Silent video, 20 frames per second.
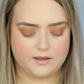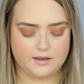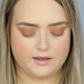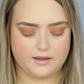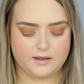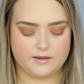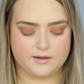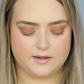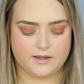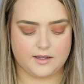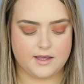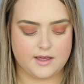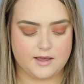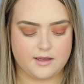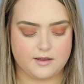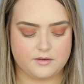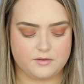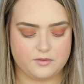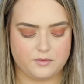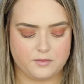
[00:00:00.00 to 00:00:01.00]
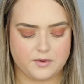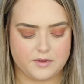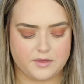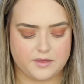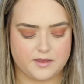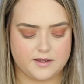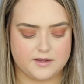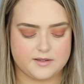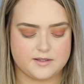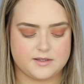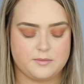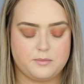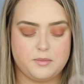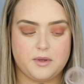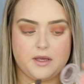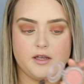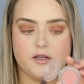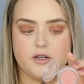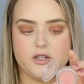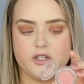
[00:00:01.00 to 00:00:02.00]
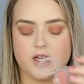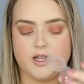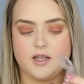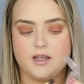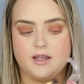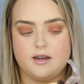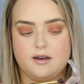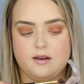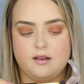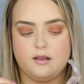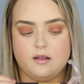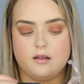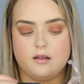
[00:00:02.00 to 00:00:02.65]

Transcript: And again with this pink shade.